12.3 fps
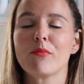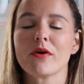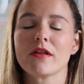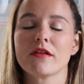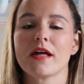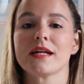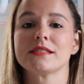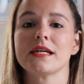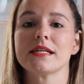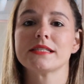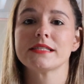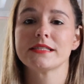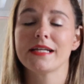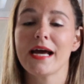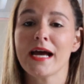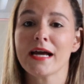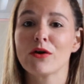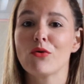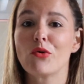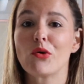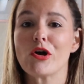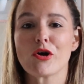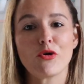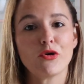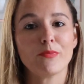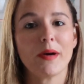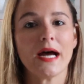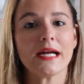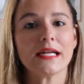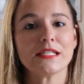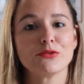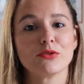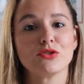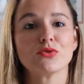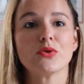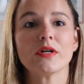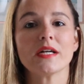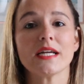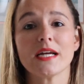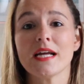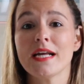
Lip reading: whether that's a snack or a cold pint to enjoy